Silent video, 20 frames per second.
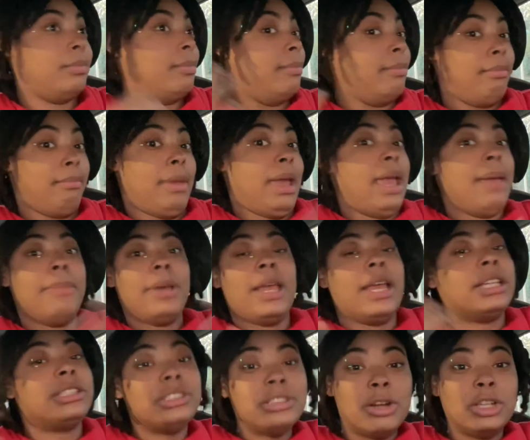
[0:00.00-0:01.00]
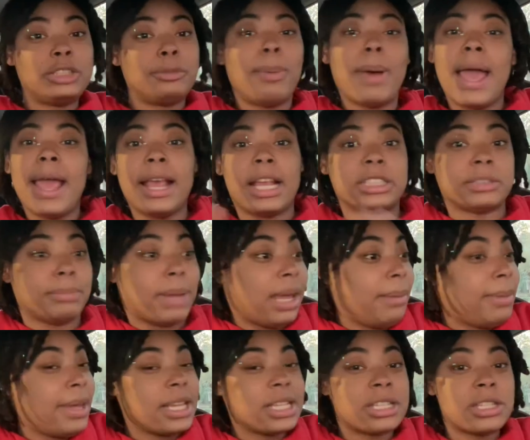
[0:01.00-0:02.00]
Maybe it's no spice.
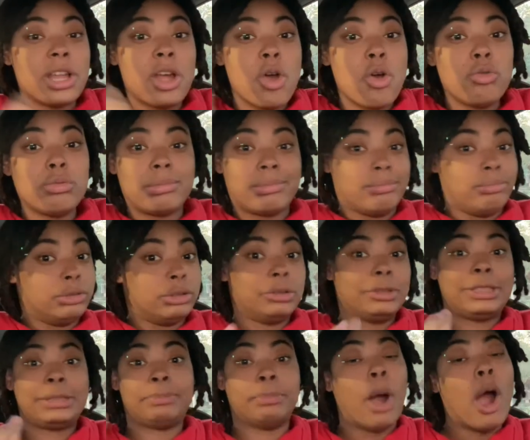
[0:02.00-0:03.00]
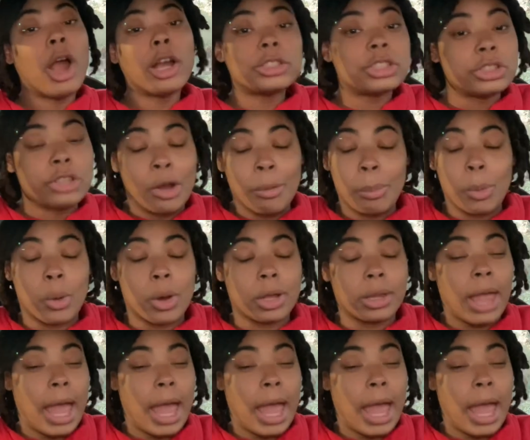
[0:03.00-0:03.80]
Maybe it's no sparks no more.